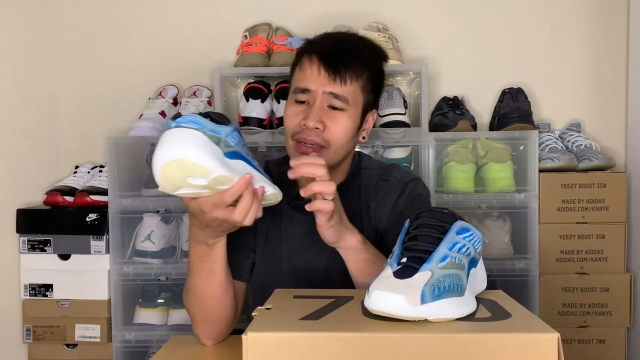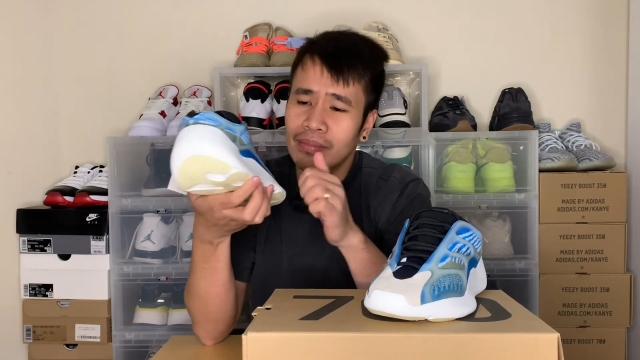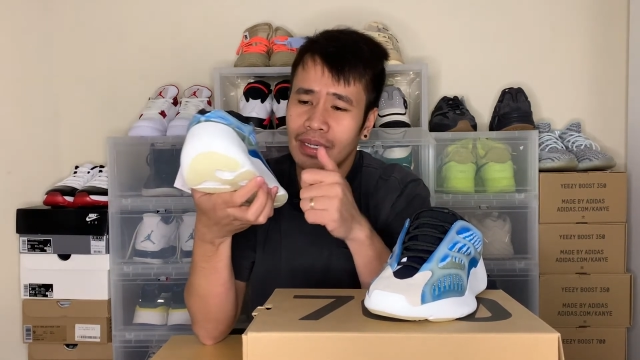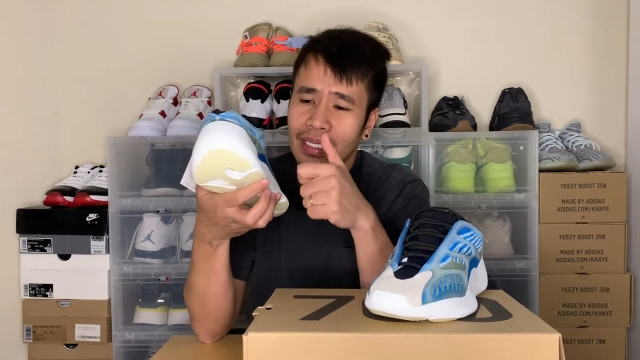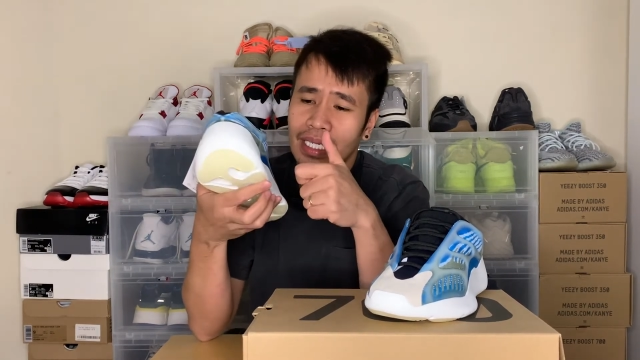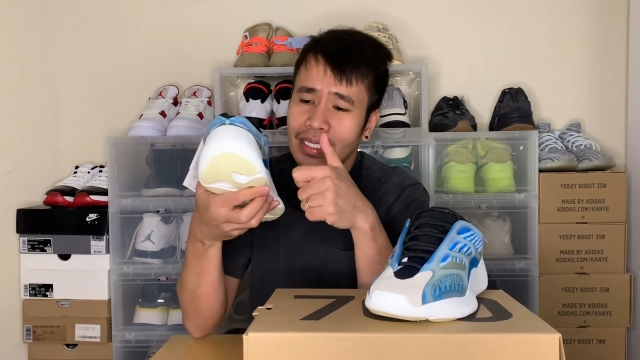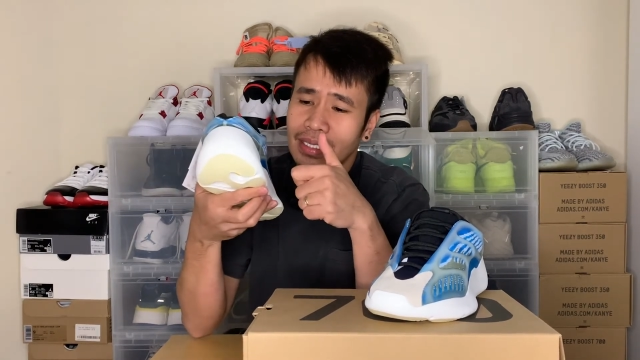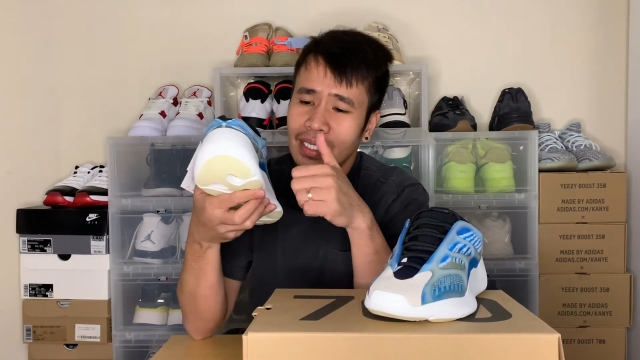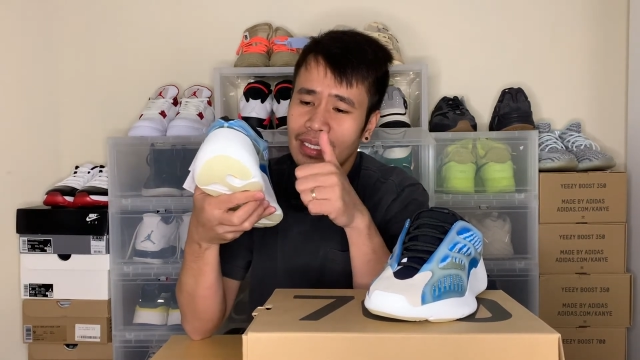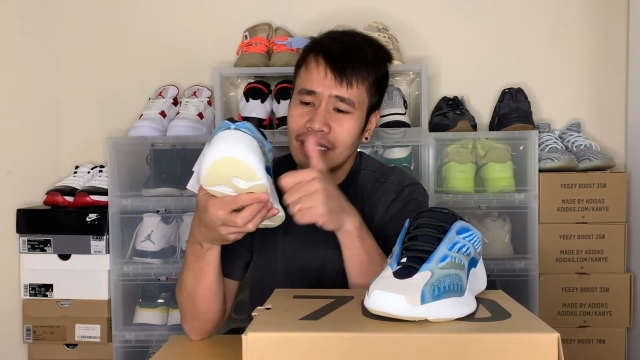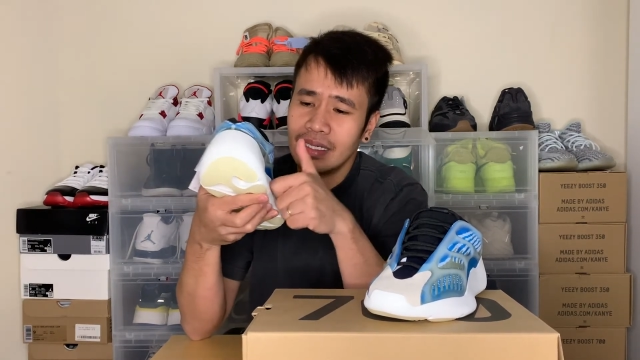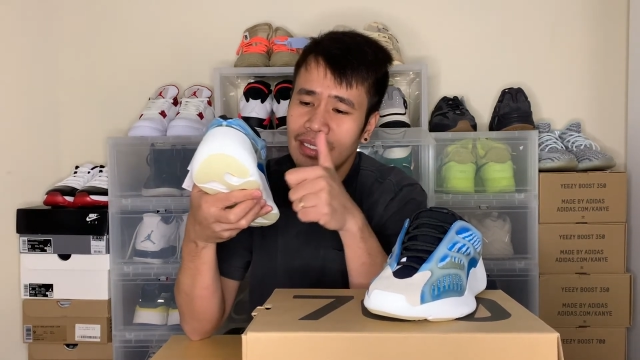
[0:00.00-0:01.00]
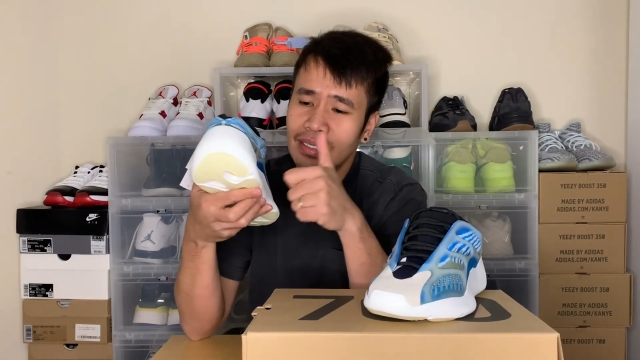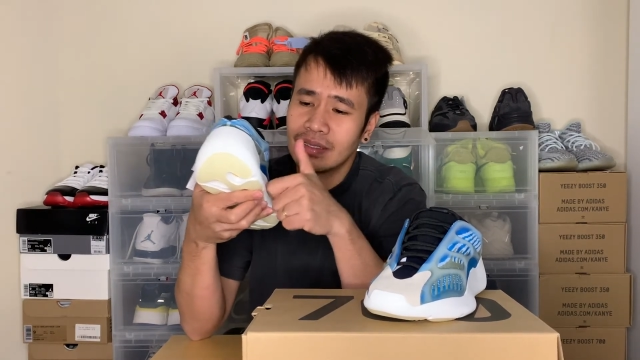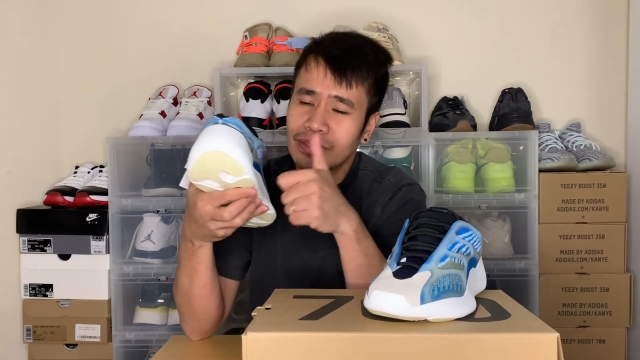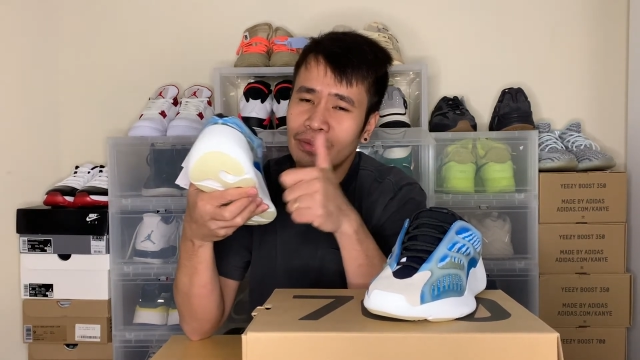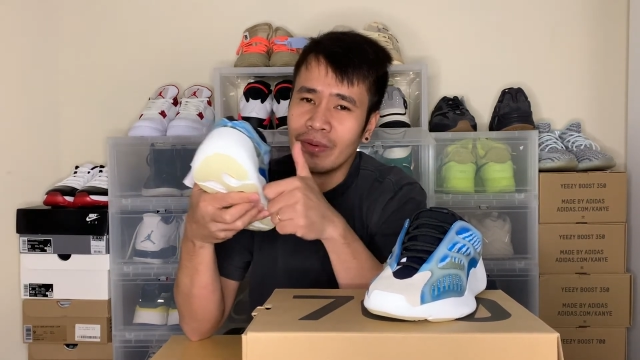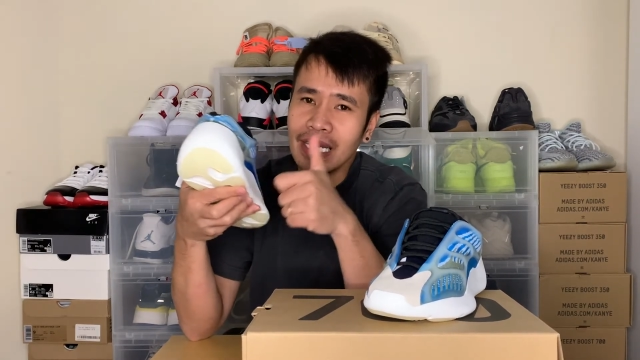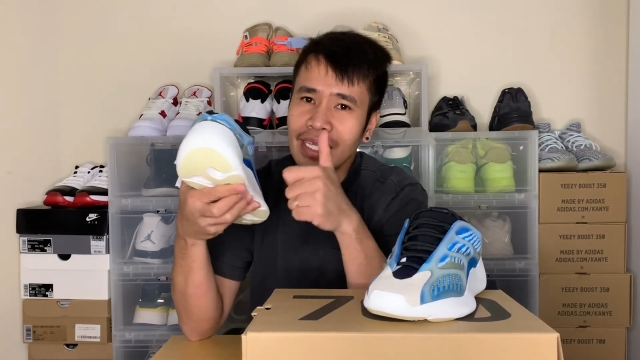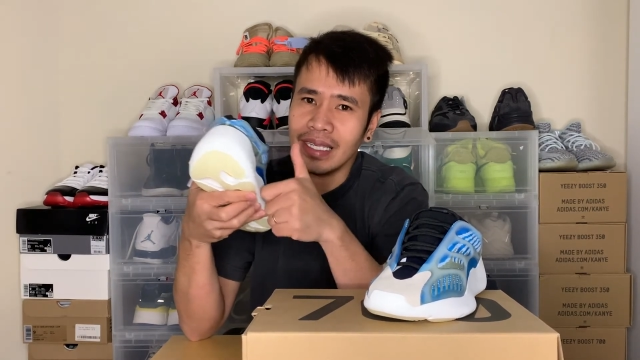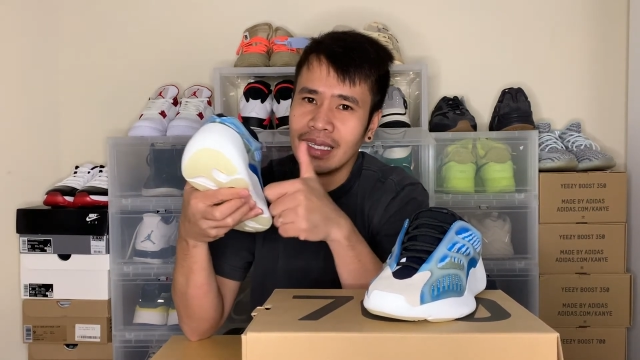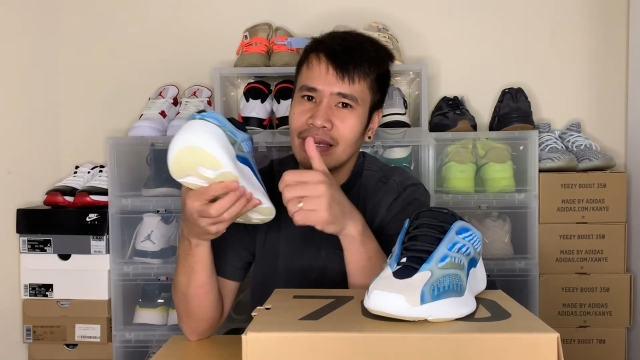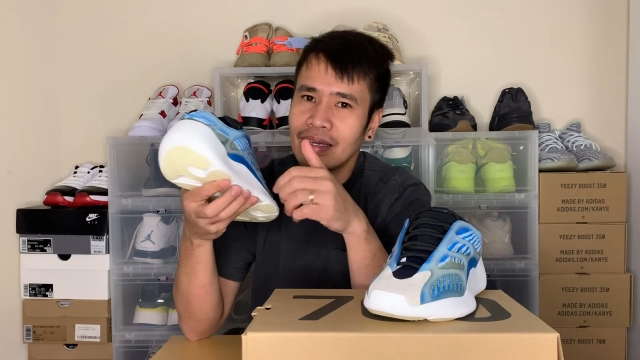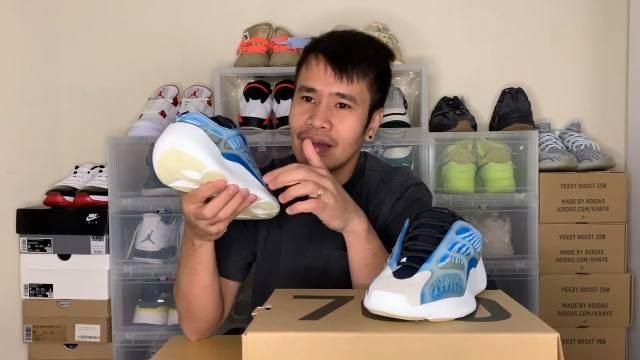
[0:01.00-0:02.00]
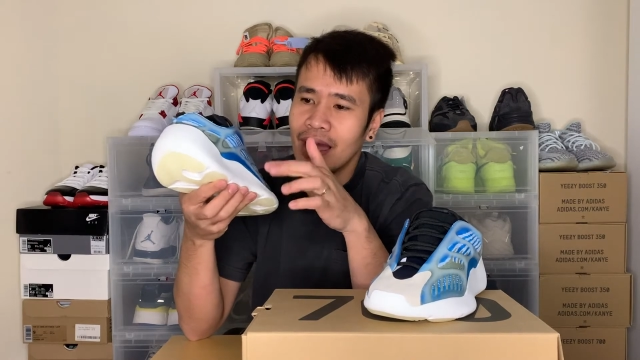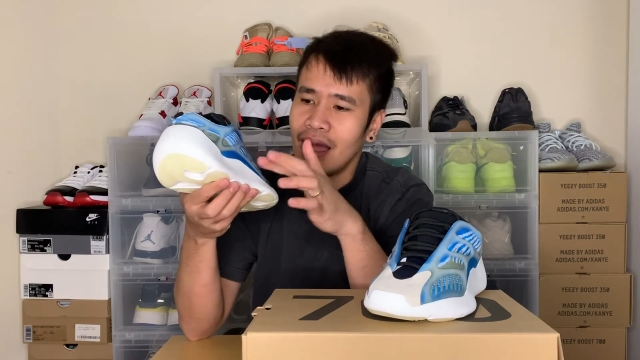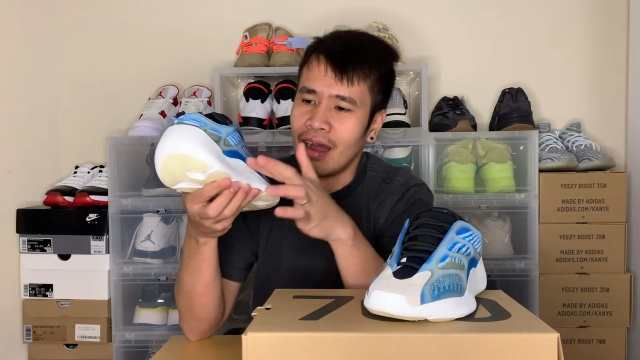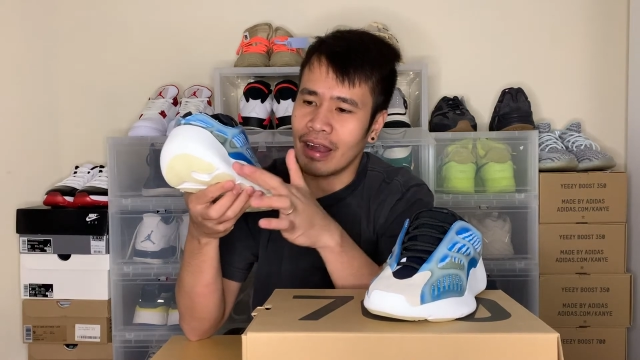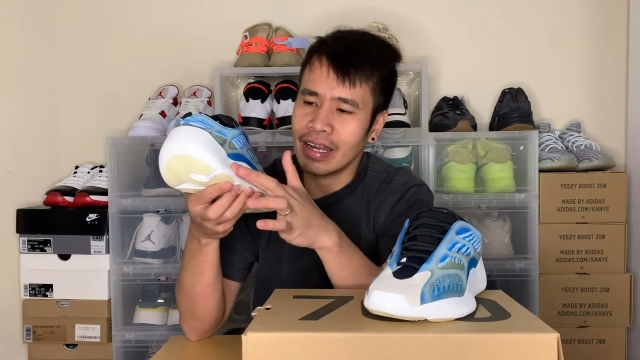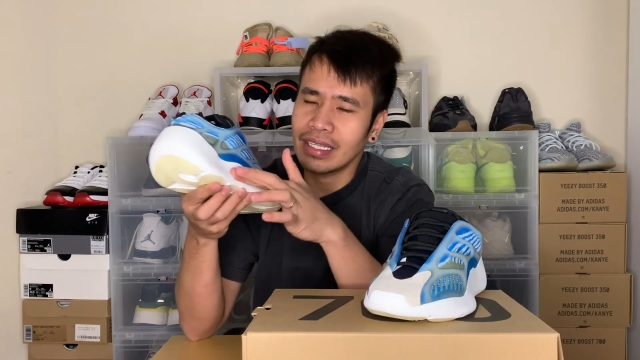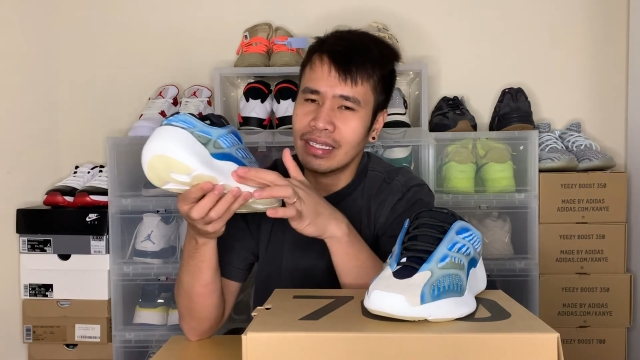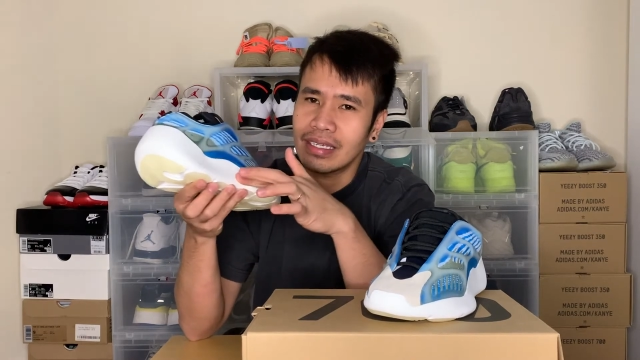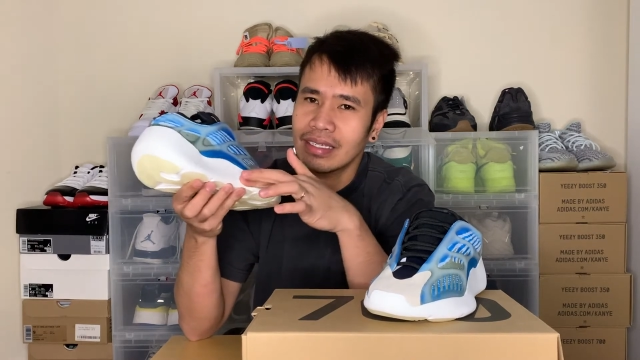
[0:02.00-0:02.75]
But as I said, it's really hard,